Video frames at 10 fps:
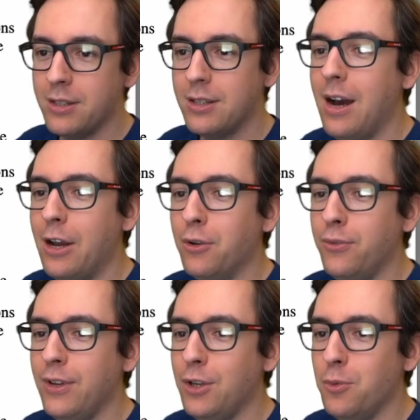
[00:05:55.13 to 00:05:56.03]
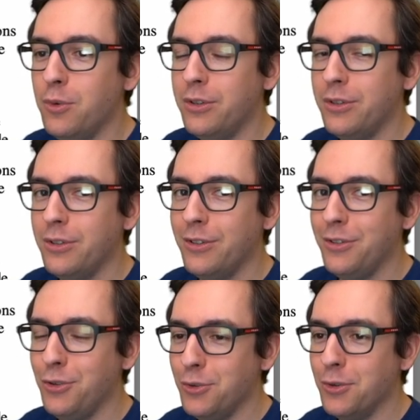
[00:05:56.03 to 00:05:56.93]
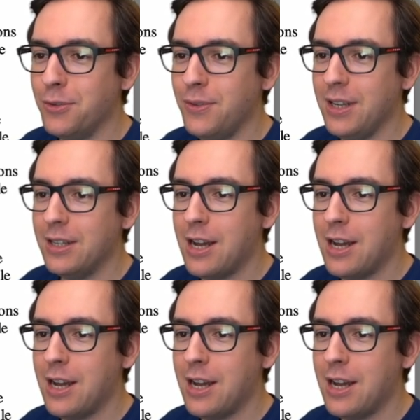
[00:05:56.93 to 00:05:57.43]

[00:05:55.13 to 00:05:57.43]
I don't think you would use those things.